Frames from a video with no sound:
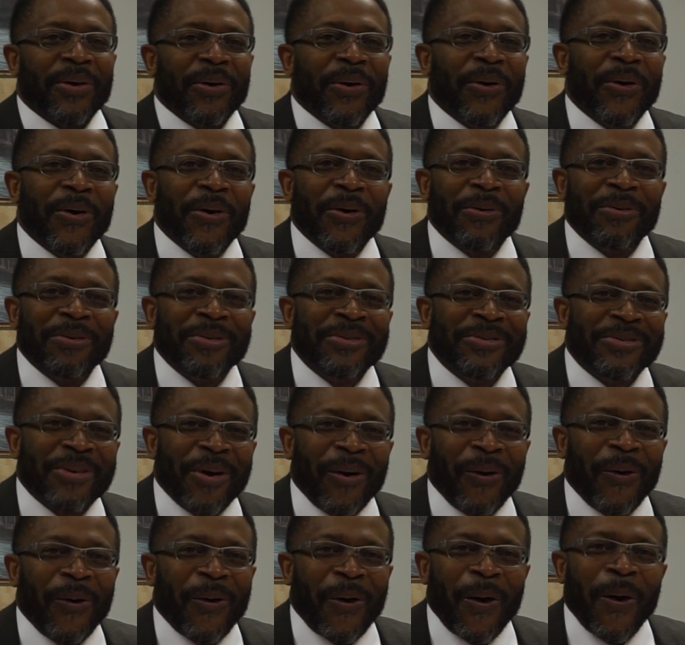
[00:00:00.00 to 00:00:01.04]
old,
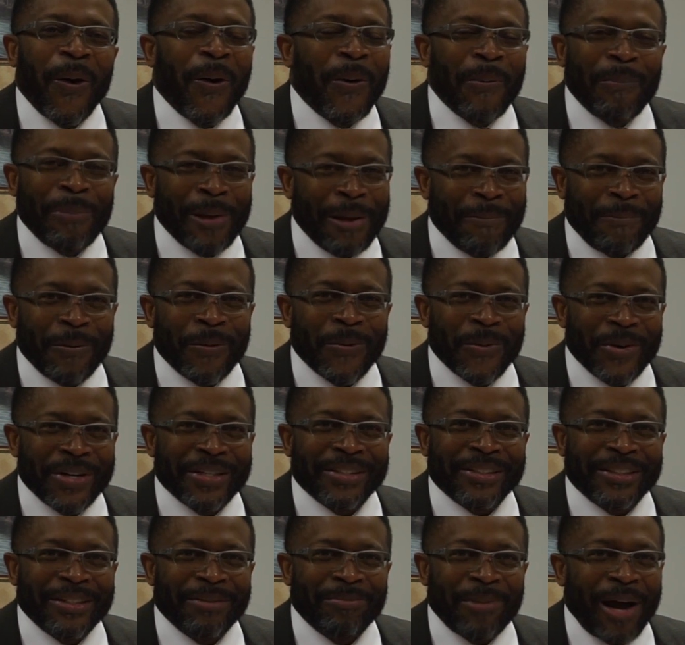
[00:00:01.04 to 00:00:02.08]
old, old people
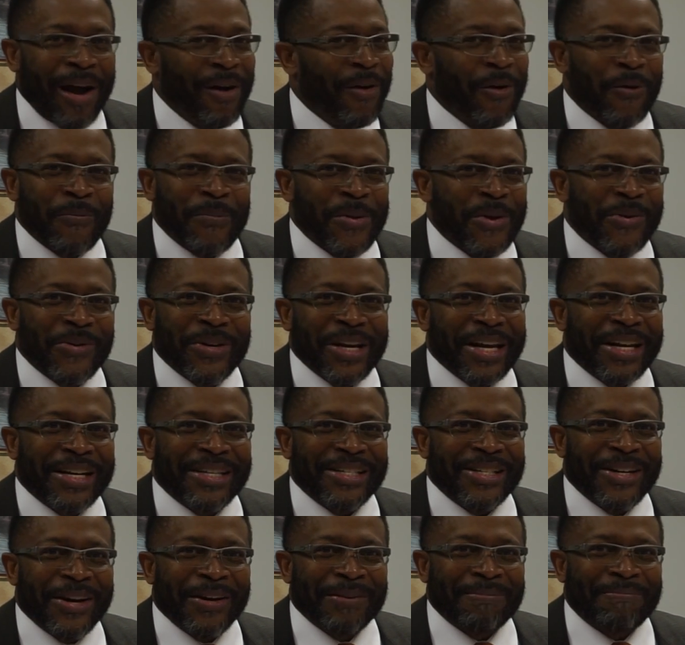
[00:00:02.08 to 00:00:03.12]
wisdom. I hope you get
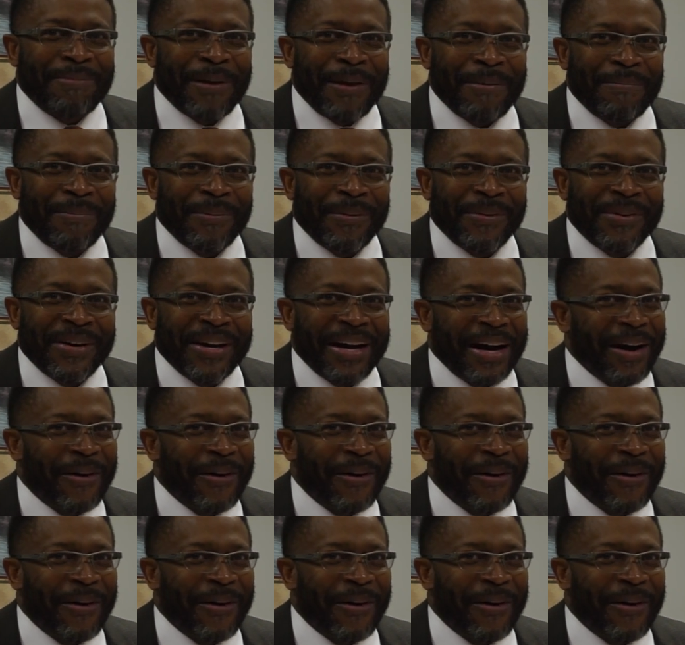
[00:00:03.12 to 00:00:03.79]
it, young people.